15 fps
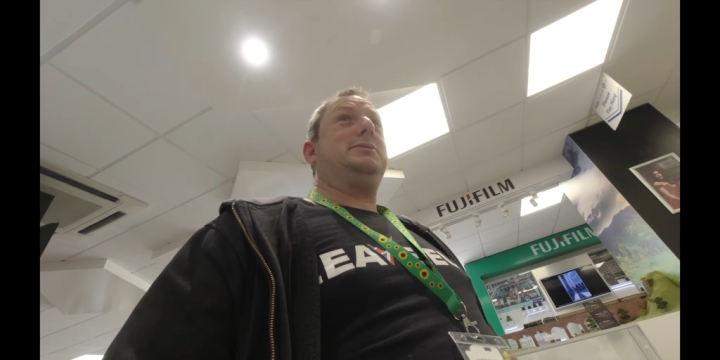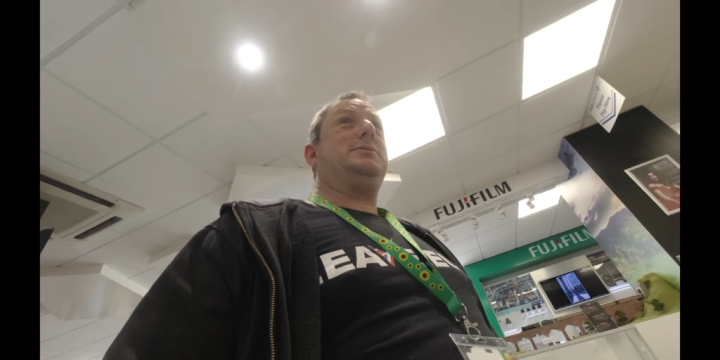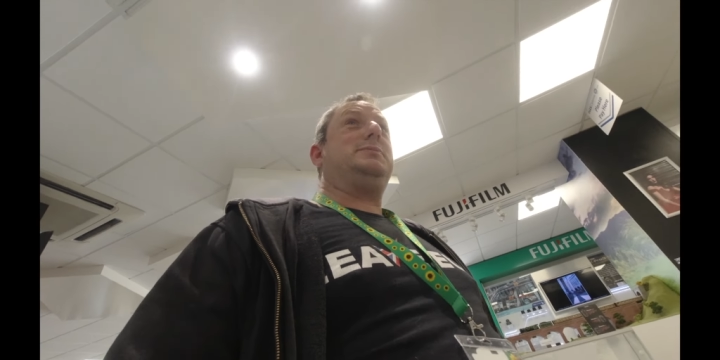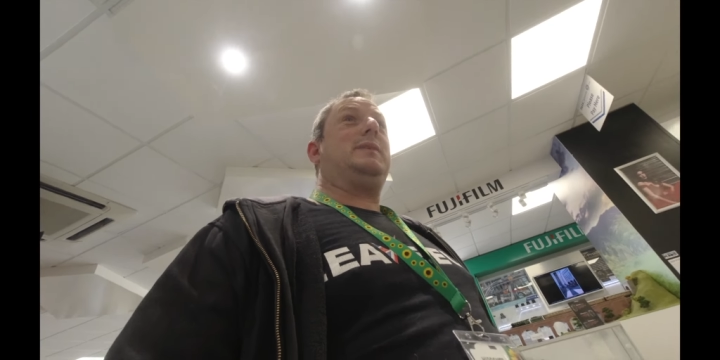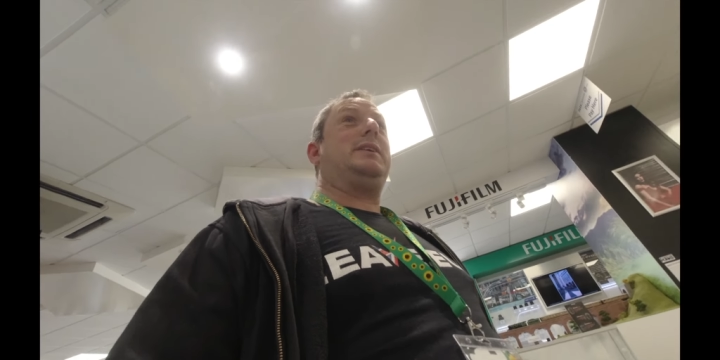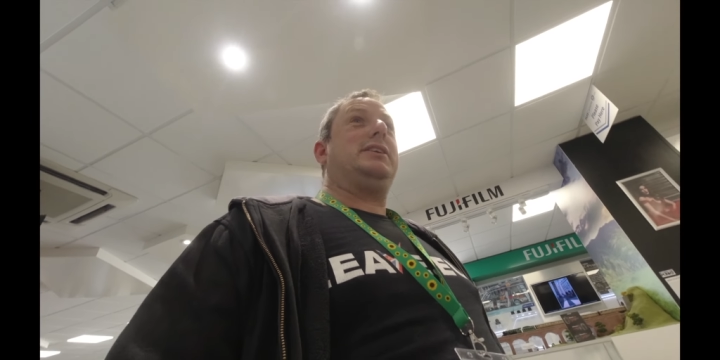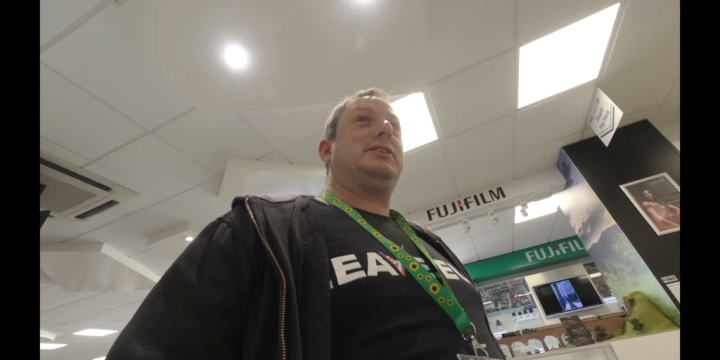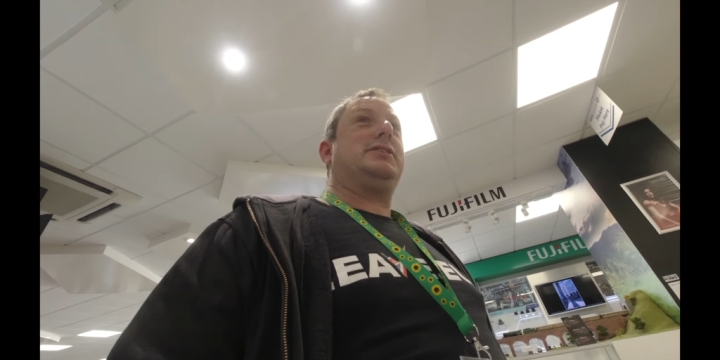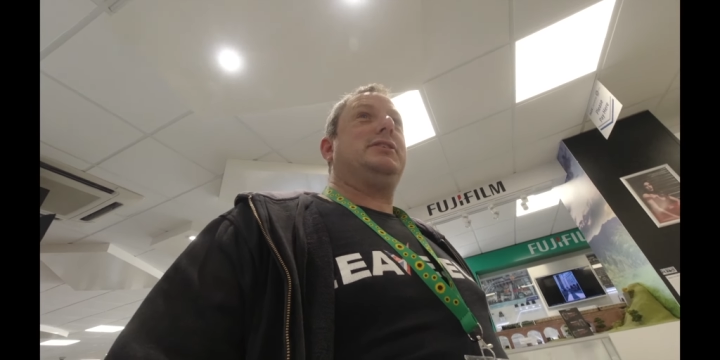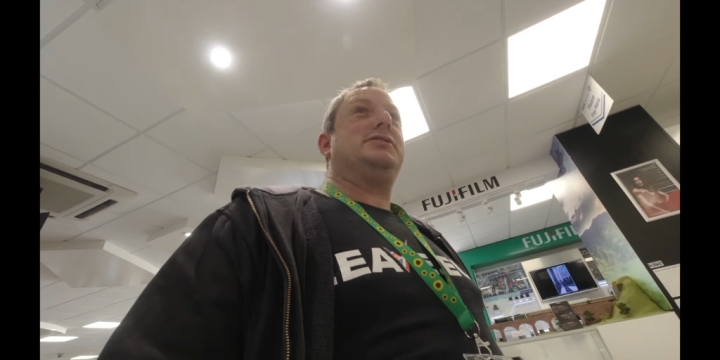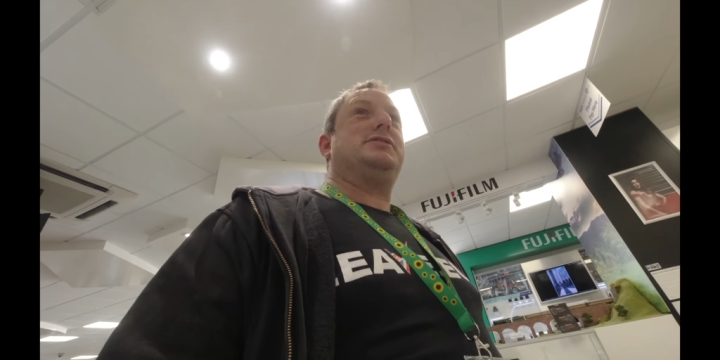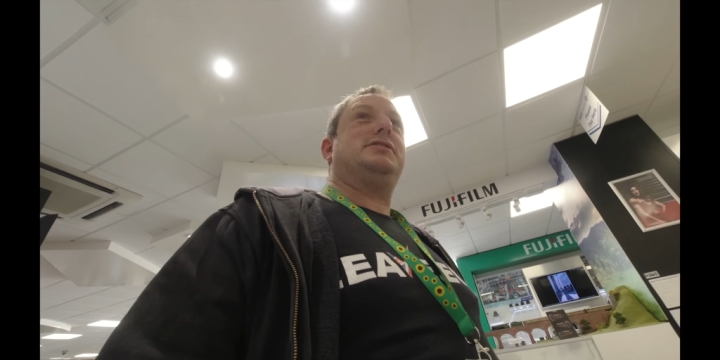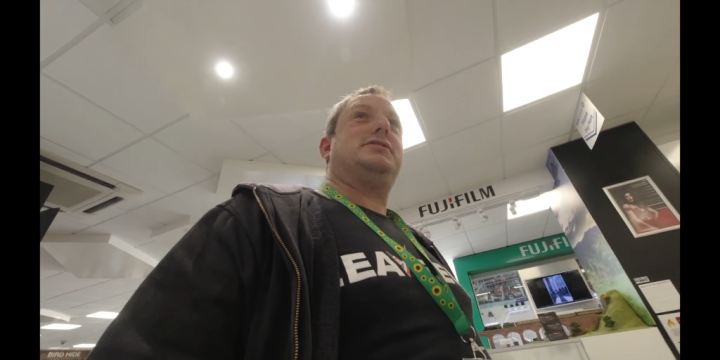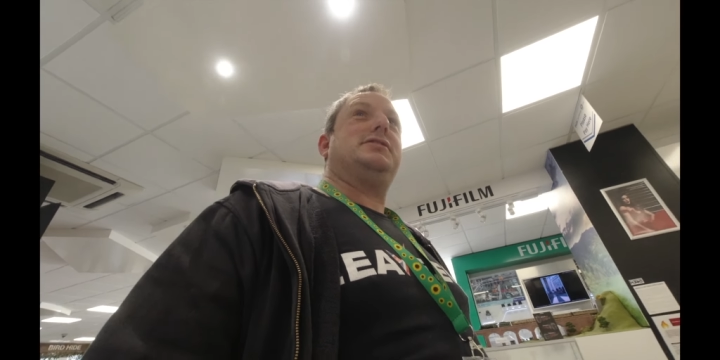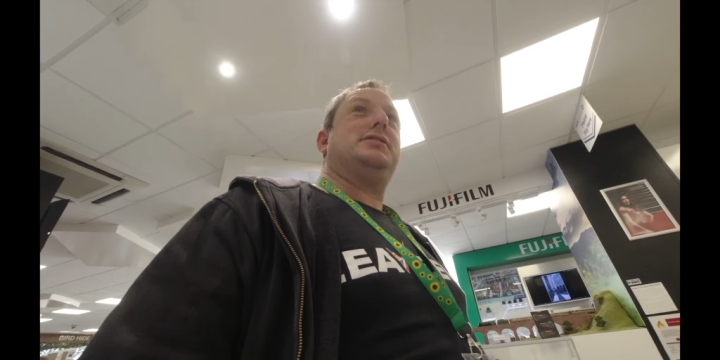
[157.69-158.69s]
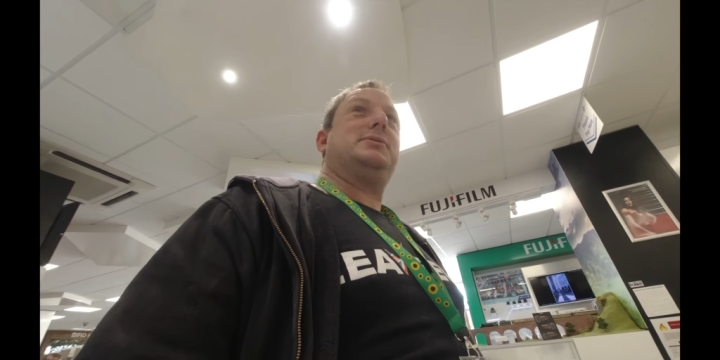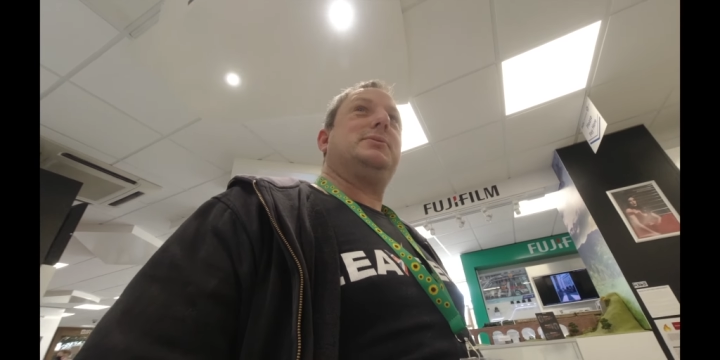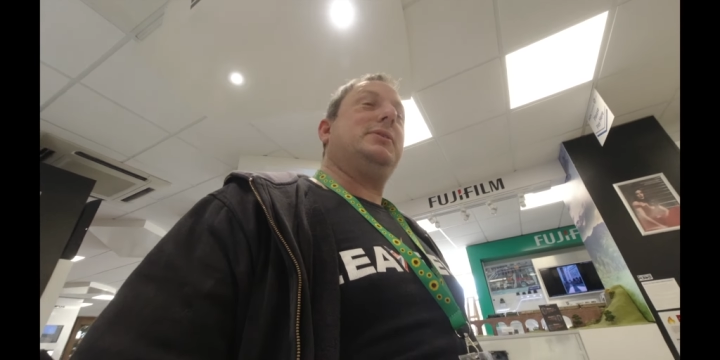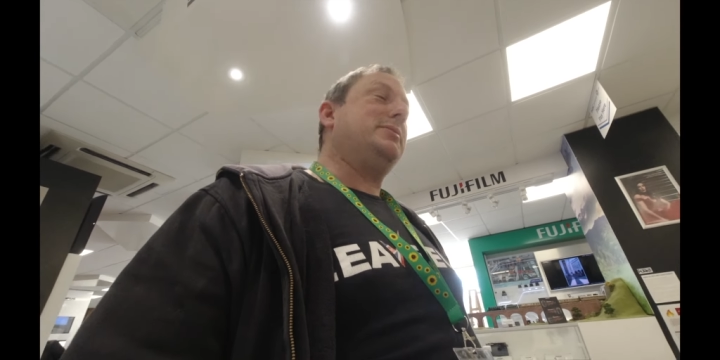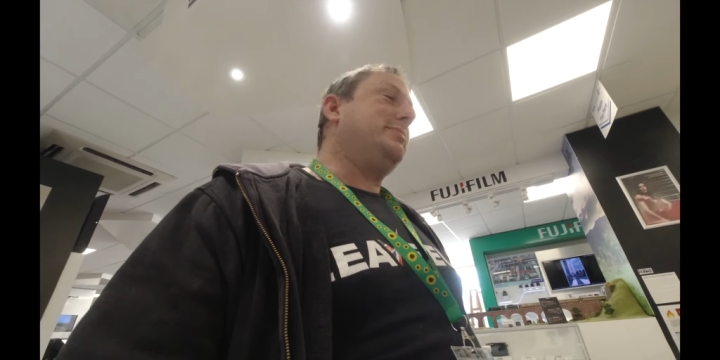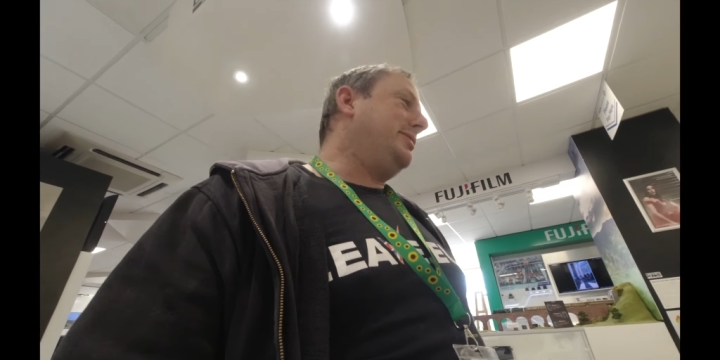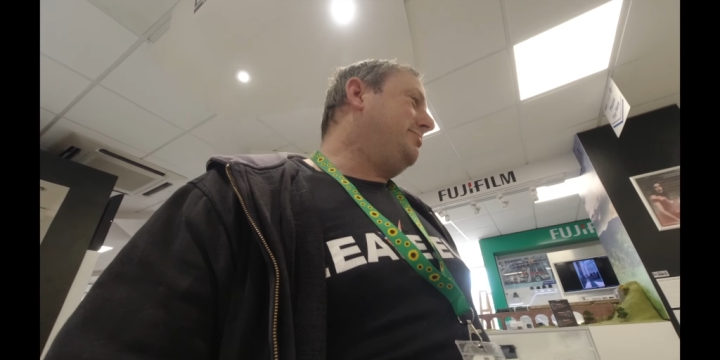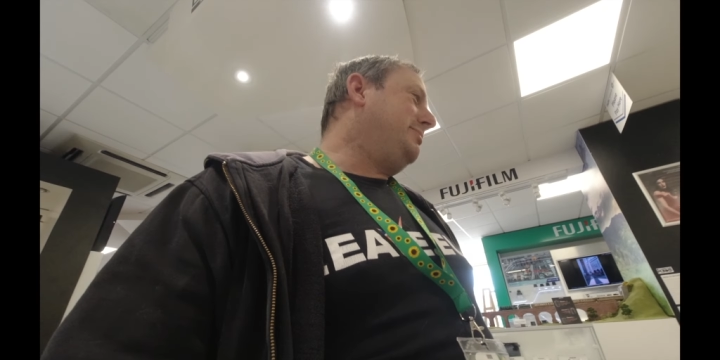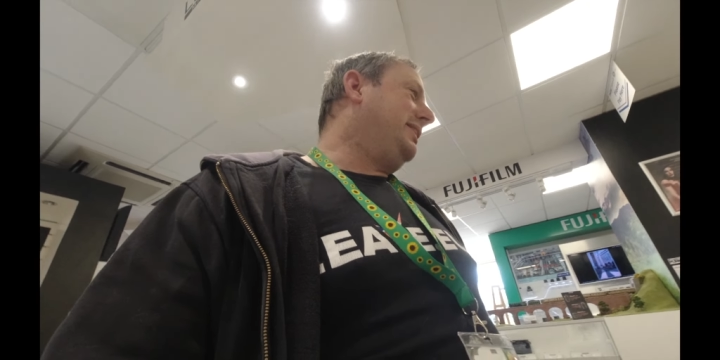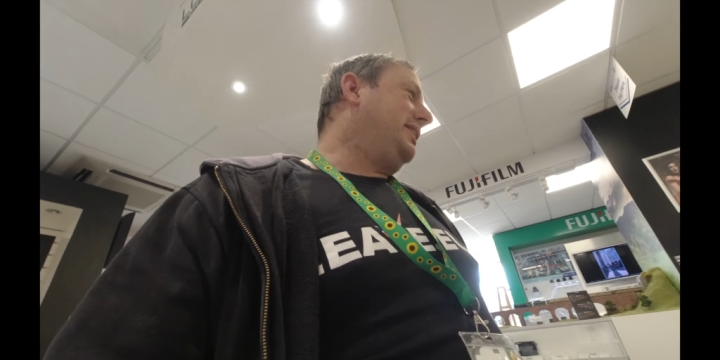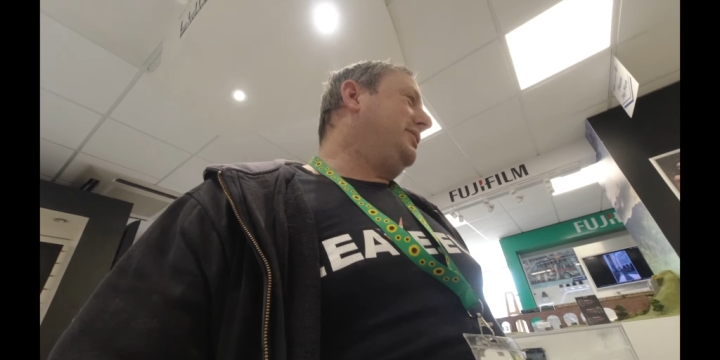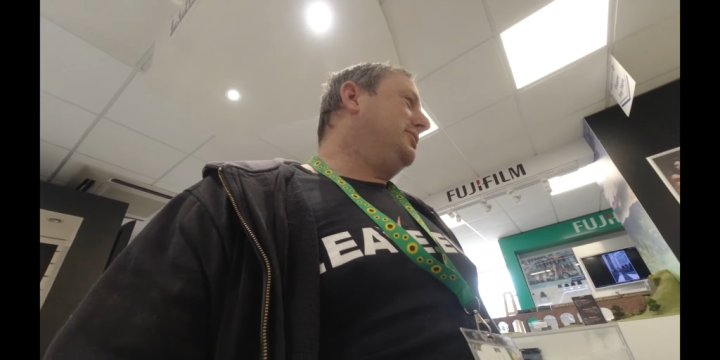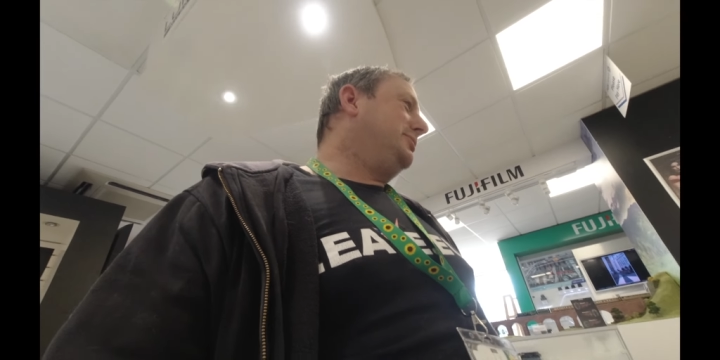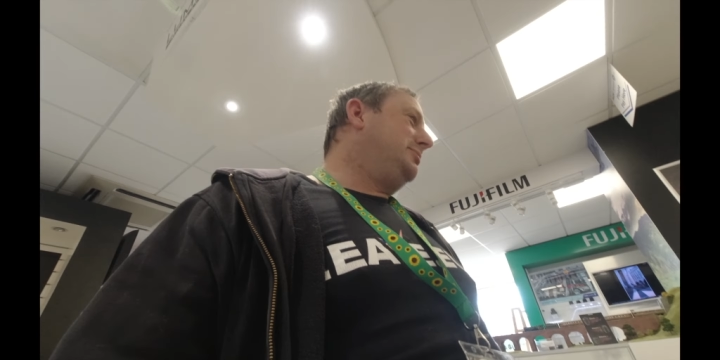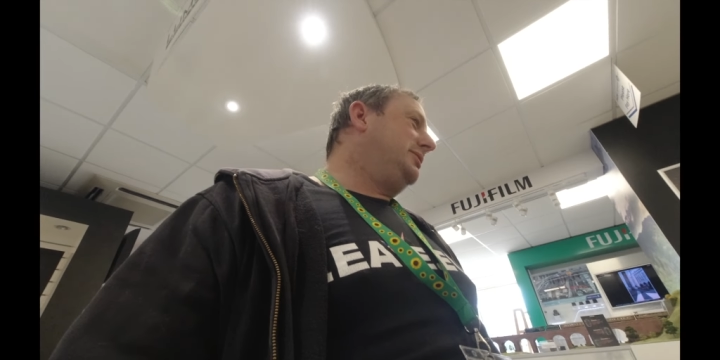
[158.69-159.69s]
one that costs us quite a bit of
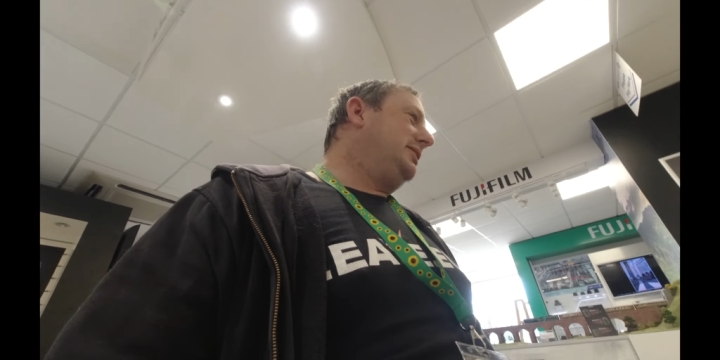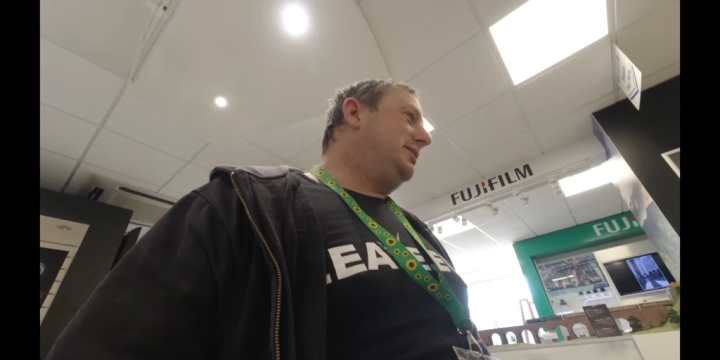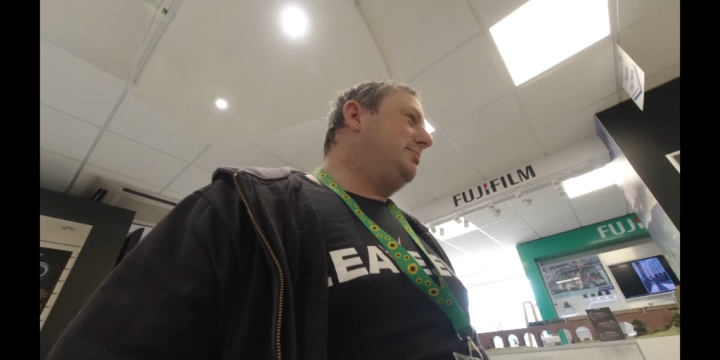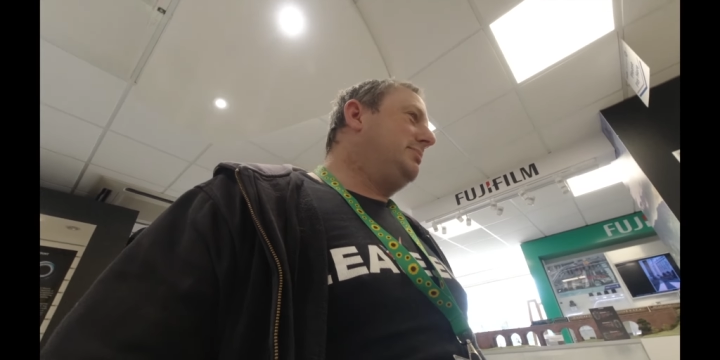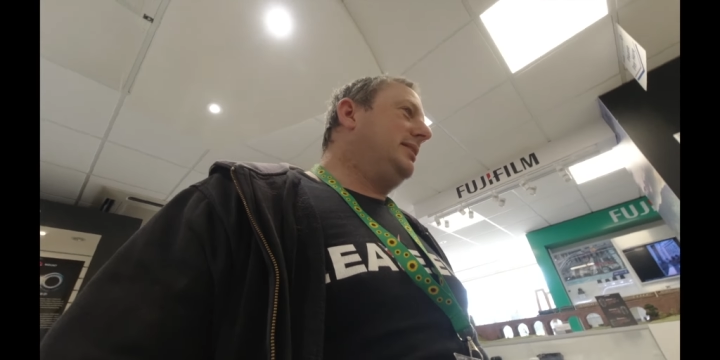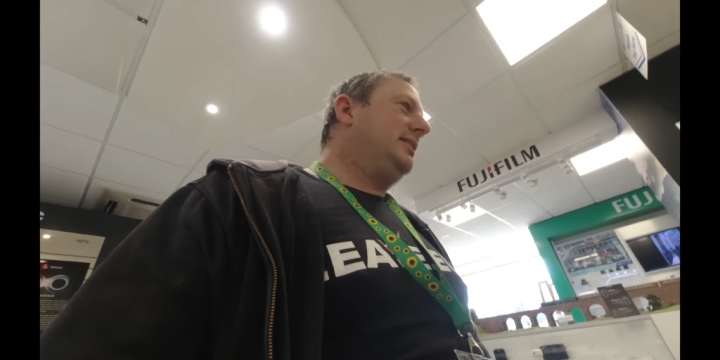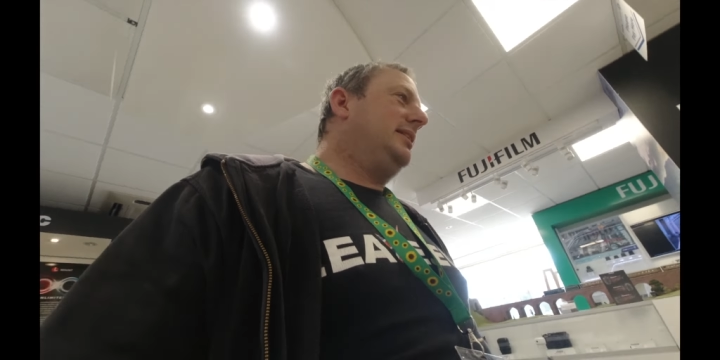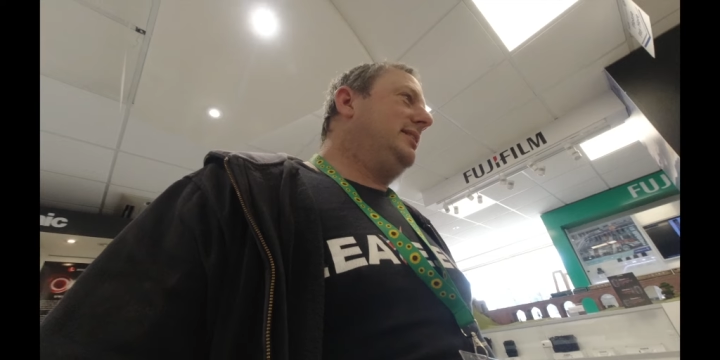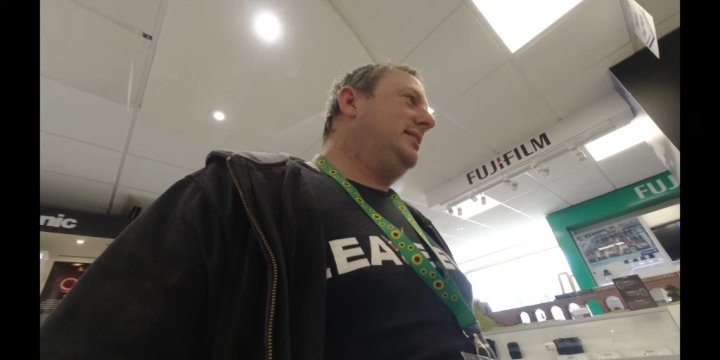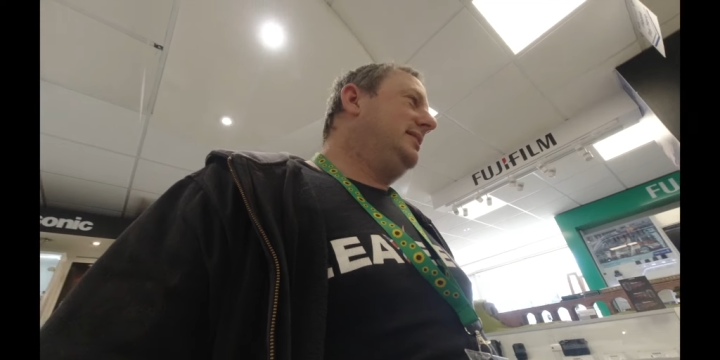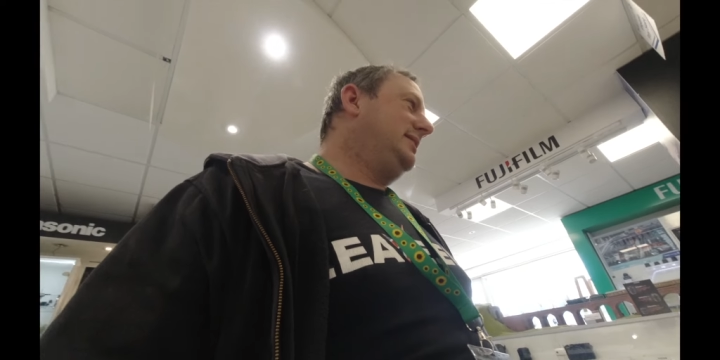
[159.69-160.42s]
money normally, but